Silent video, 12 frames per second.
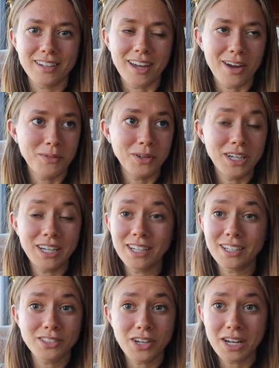have been
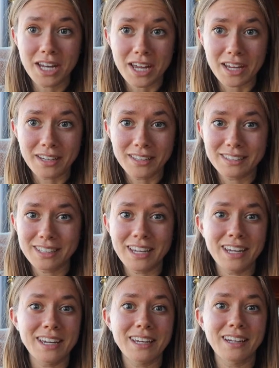eating a ton of eggs,
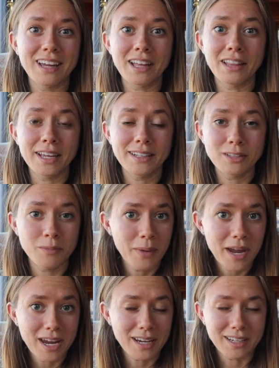and I like to
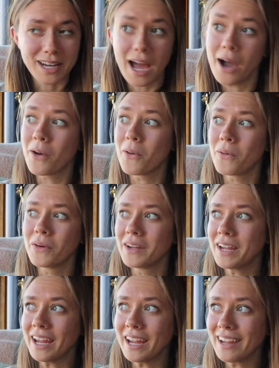bake now.
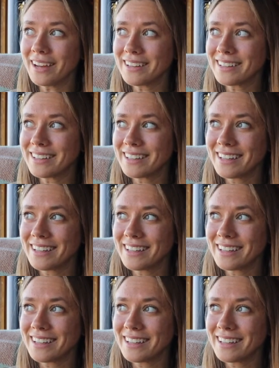And